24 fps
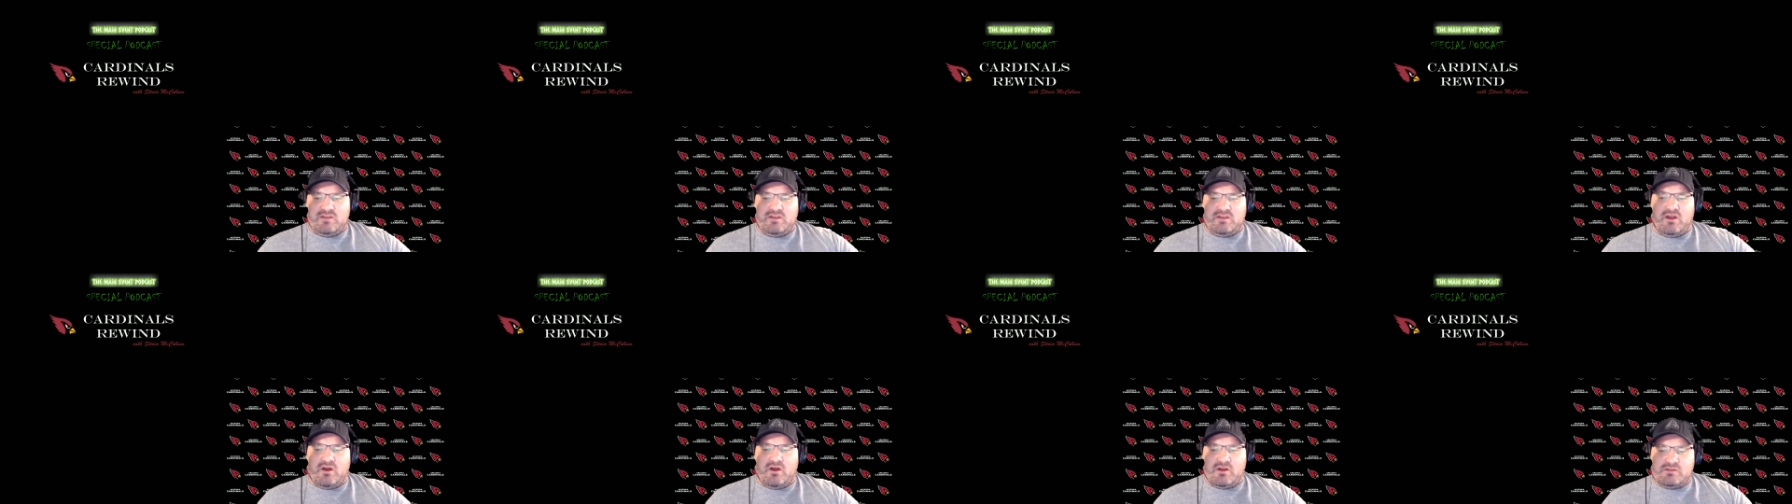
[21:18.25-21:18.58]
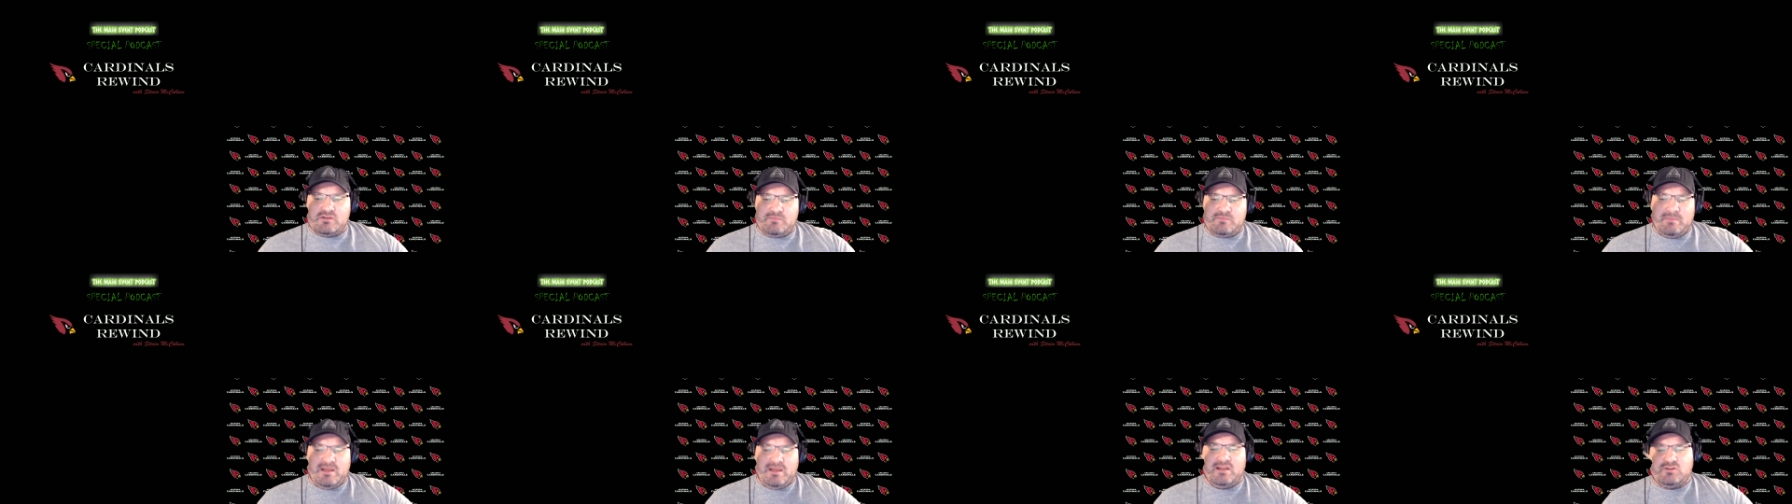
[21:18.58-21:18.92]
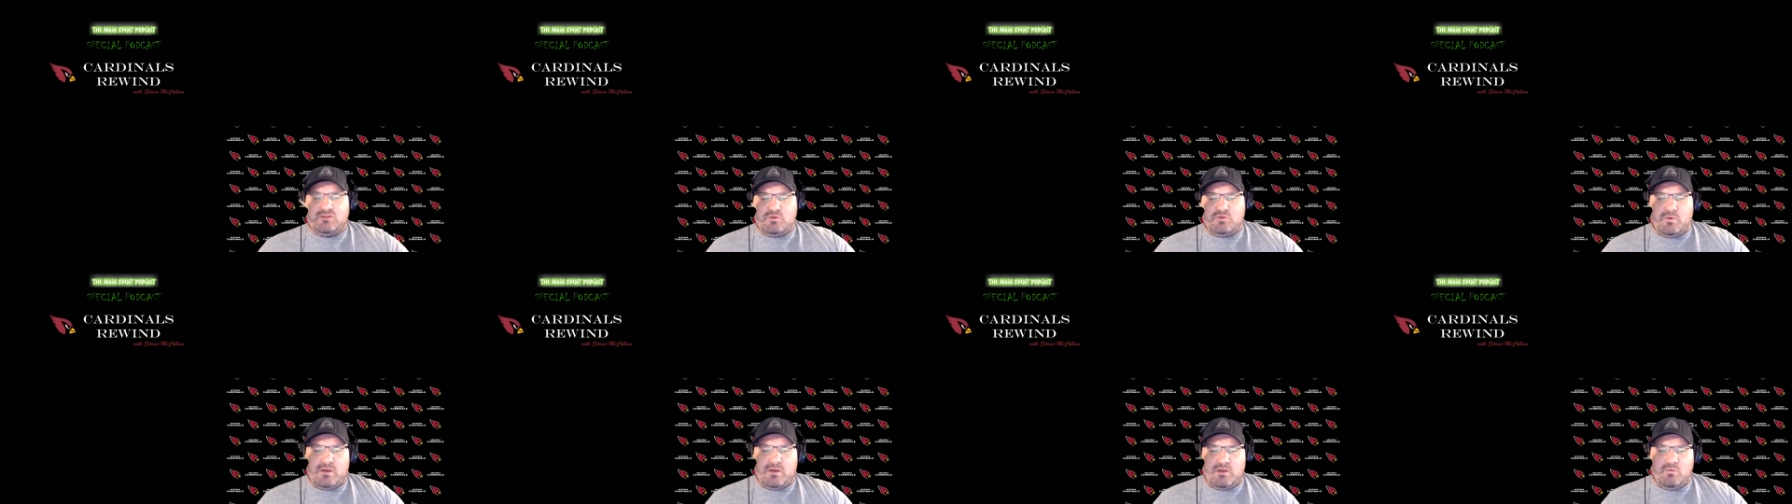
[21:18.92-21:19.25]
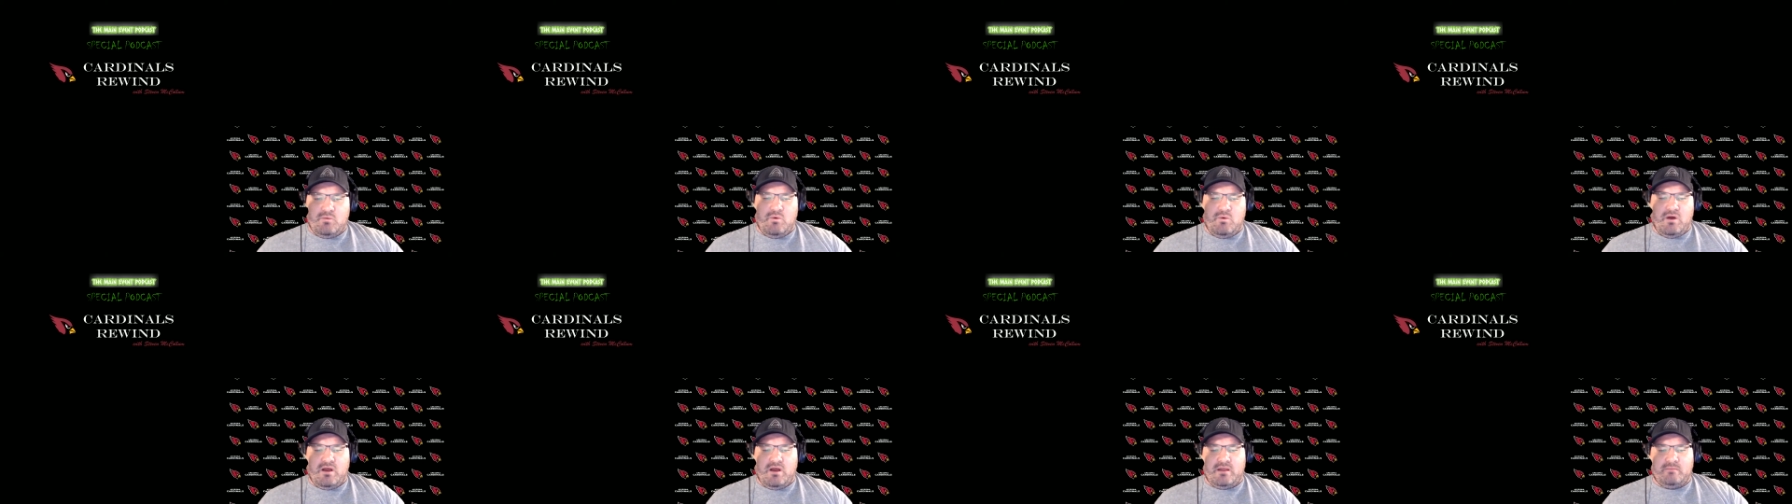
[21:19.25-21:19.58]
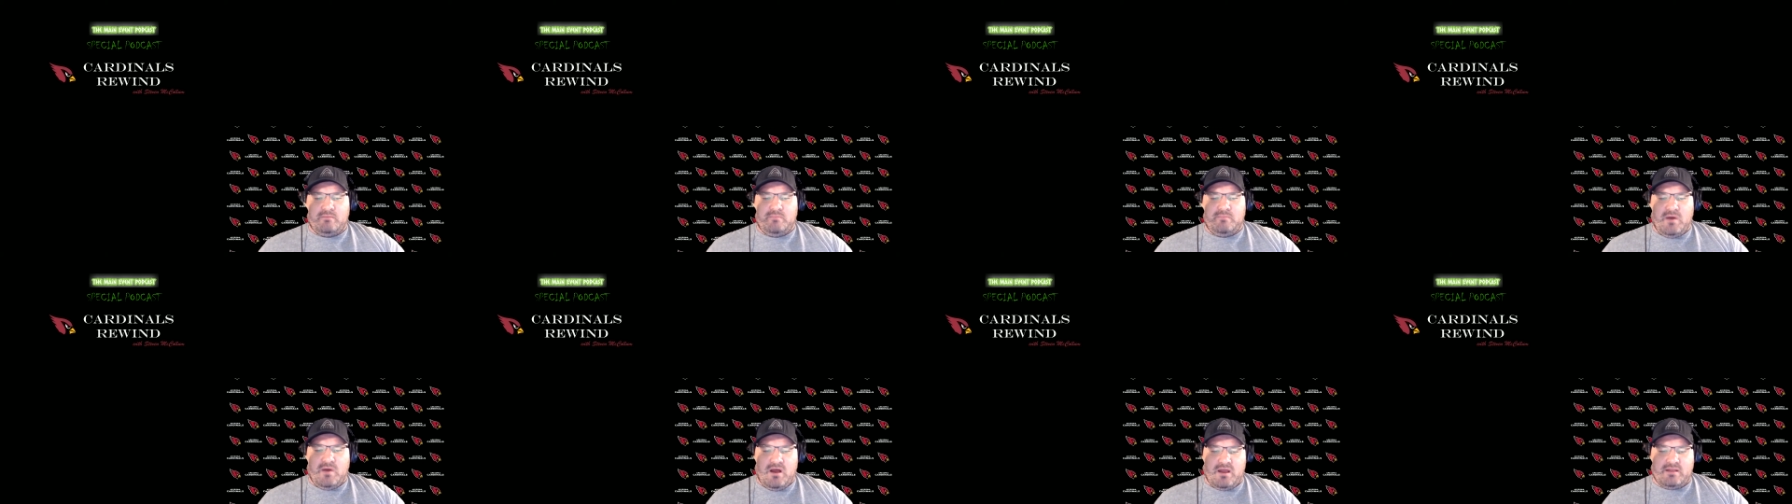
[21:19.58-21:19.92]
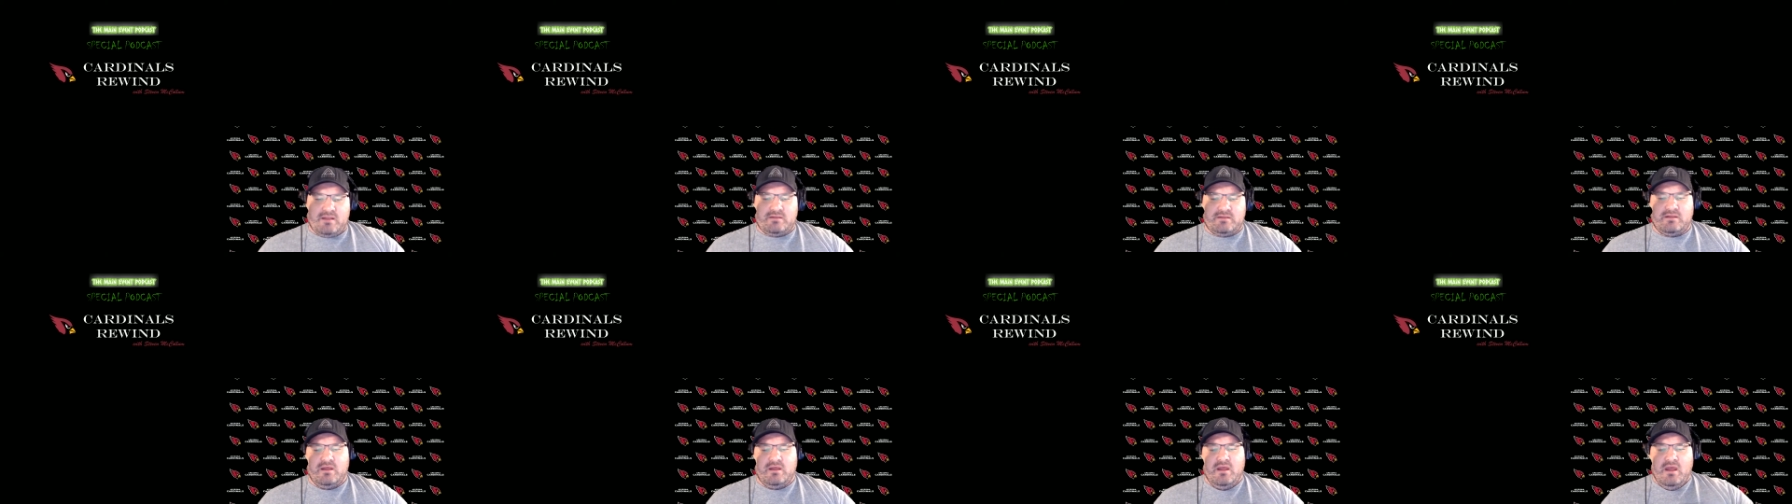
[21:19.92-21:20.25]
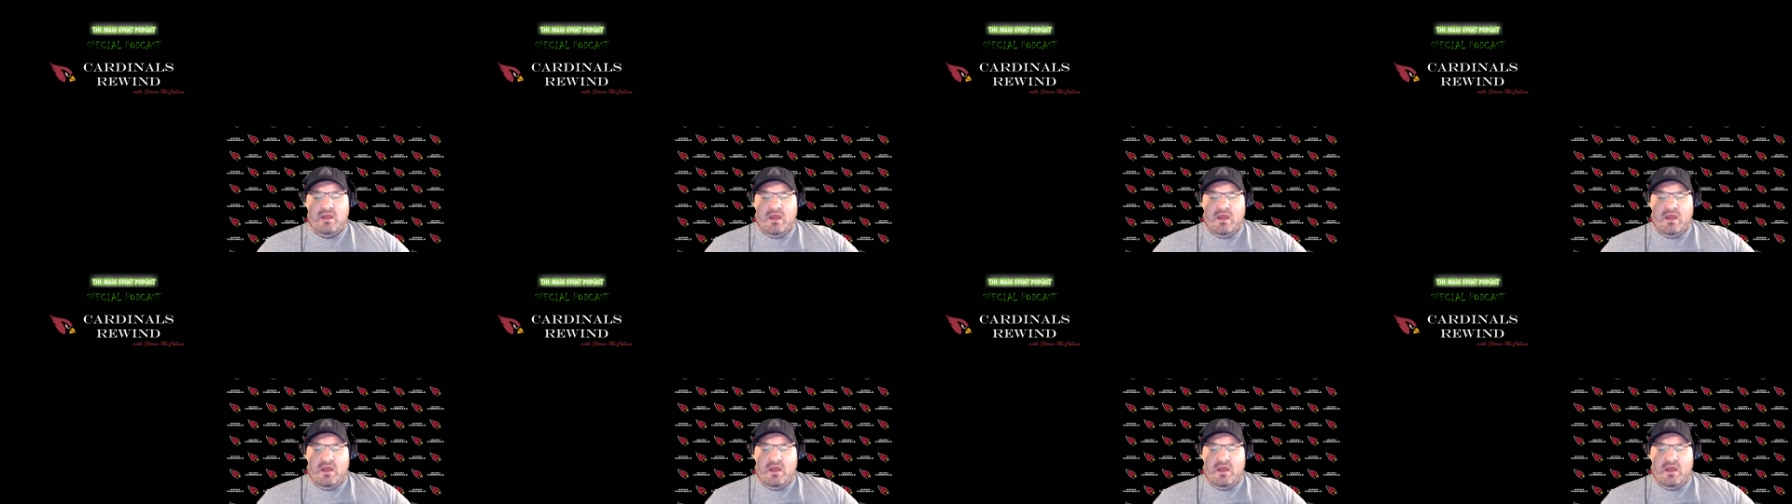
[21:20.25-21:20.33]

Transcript: yards, minute twenty-one, punt.